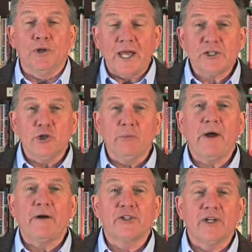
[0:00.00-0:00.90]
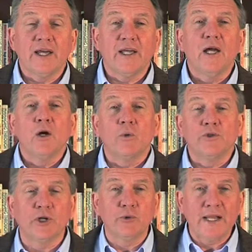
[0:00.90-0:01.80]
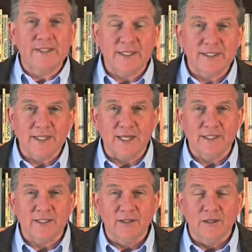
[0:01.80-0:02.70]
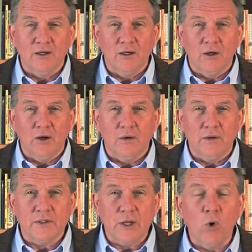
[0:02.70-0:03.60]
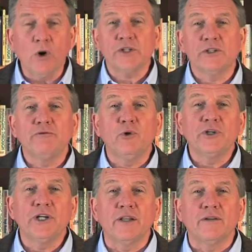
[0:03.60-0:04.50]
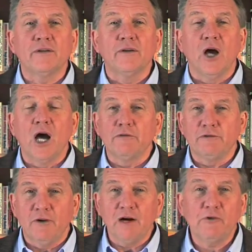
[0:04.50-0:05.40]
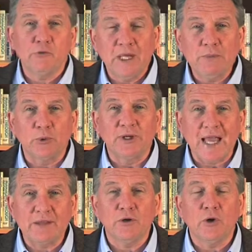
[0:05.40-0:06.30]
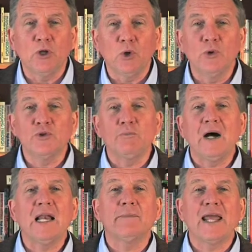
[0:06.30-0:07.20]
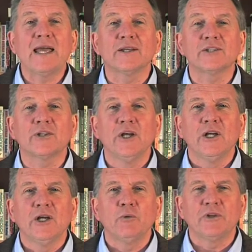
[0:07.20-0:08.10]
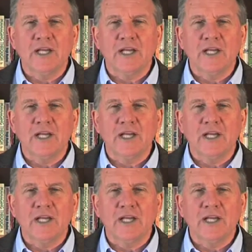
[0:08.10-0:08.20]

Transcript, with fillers: National Marriage Day was a great success. August the 14th, over 500 people gathered on the lawns of Parliament House with